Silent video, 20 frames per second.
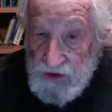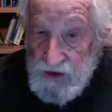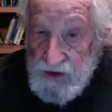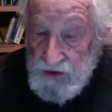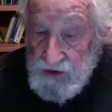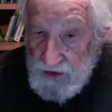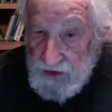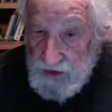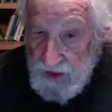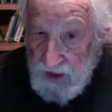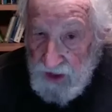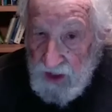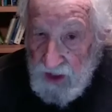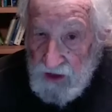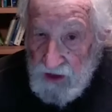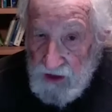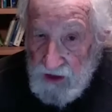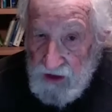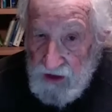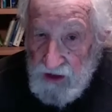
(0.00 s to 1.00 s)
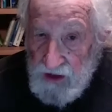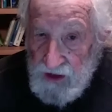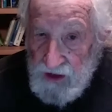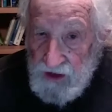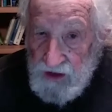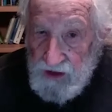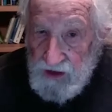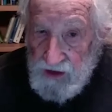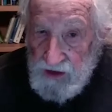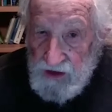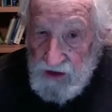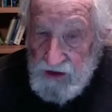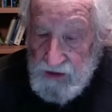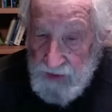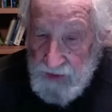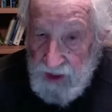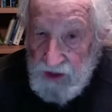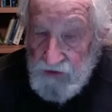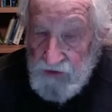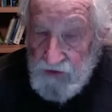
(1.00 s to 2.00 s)
stunning. It's
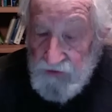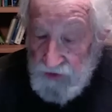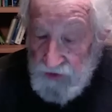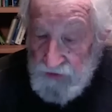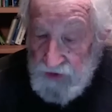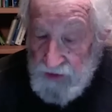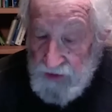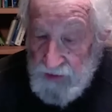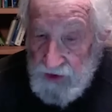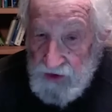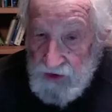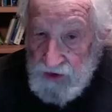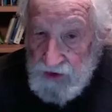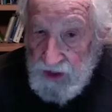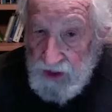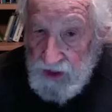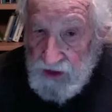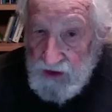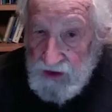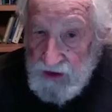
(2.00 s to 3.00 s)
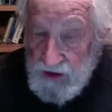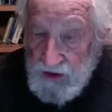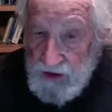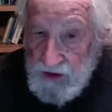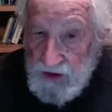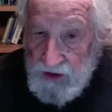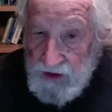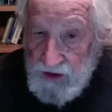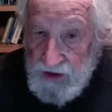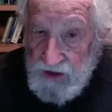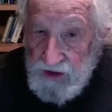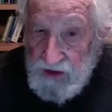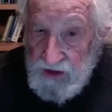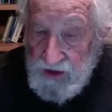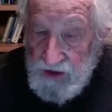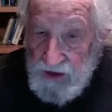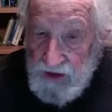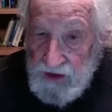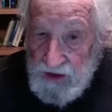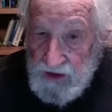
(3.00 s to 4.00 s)
about 50%.
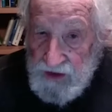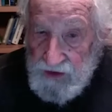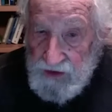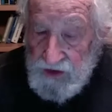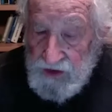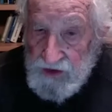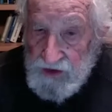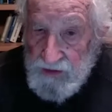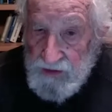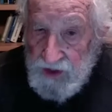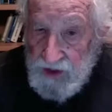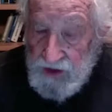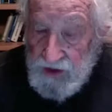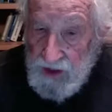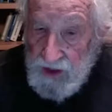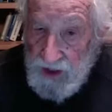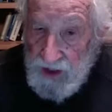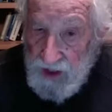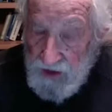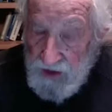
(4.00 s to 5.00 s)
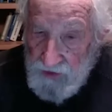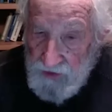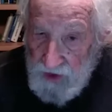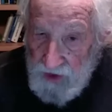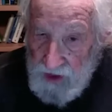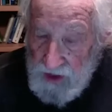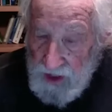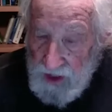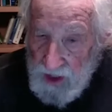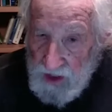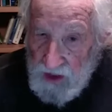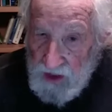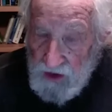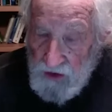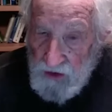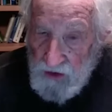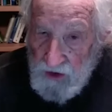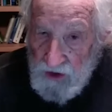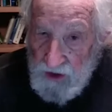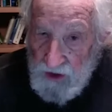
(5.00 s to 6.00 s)
And just about every
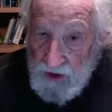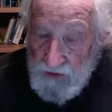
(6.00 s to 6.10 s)
category,